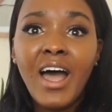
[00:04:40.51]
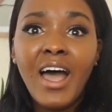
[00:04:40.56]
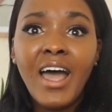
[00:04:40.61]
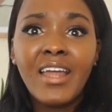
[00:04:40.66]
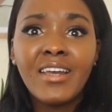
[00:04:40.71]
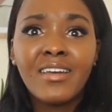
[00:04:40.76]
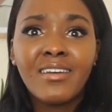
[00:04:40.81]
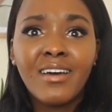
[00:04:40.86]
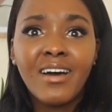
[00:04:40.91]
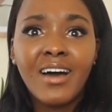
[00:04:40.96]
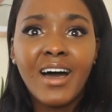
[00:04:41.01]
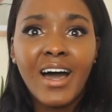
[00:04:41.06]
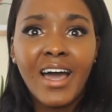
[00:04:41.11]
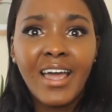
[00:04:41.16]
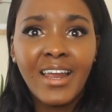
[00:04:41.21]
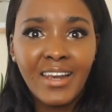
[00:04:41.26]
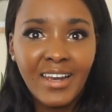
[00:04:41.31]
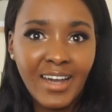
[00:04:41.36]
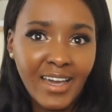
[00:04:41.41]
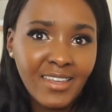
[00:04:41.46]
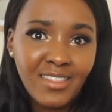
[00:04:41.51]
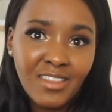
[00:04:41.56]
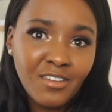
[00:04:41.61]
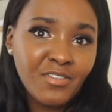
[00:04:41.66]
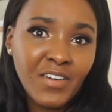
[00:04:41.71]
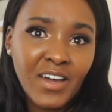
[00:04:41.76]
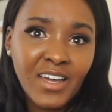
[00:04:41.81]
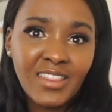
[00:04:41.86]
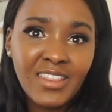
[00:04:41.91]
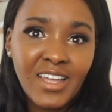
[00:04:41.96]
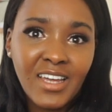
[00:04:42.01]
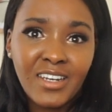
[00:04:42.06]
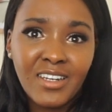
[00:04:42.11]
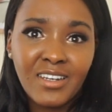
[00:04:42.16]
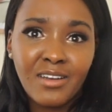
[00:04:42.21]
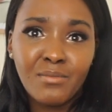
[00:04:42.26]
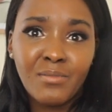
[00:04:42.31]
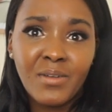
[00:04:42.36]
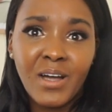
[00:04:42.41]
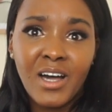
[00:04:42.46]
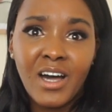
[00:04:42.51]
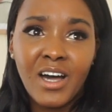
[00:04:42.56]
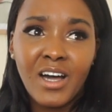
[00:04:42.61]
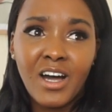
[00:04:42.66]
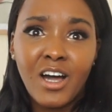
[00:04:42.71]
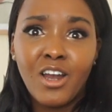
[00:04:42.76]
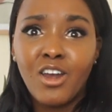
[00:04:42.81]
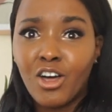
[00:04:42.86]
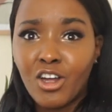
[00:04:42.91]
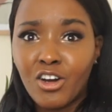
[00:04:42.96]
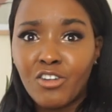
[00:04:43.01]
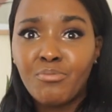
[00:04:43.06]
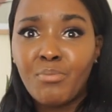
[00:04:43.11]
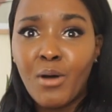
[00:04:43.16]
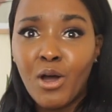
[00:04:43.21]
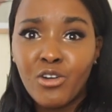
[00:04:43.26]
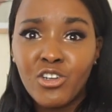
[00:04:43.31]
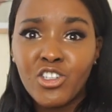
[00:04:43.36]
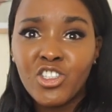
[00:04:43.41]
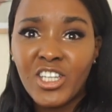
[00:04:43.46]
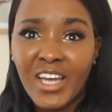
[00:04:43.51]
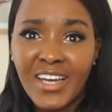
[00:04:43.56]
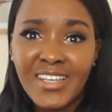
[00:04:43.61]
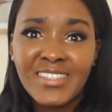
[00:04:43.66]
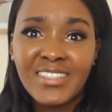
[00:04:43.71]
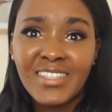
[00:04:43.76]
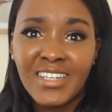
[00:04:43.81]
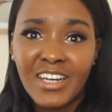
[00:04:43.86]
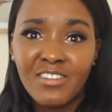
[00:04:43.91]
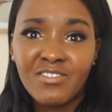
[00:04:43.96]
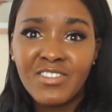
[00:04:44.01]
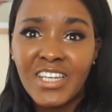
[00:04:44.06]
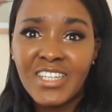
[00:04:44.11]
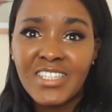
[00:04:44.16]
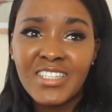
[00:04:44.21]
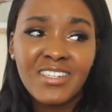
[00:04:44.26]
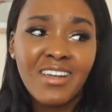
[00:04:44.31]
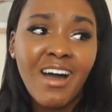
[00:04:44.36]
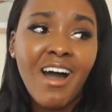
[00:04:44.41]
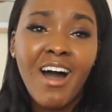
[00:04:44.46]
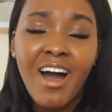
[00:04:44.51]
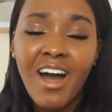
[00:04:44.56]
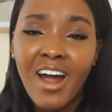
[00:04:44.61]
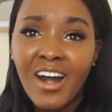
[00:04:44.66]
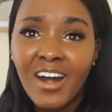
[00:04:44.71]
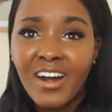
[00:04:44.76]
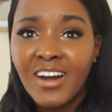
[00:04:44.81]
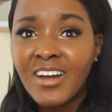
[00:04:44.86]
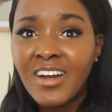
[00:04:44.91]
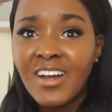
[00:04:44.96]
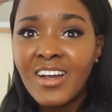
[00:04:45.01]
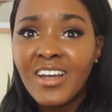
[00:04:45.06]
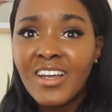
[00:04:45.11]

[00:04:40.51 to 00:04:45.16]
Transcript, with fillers: and I like the fact that uh, a lot of Polish guys that I have dated are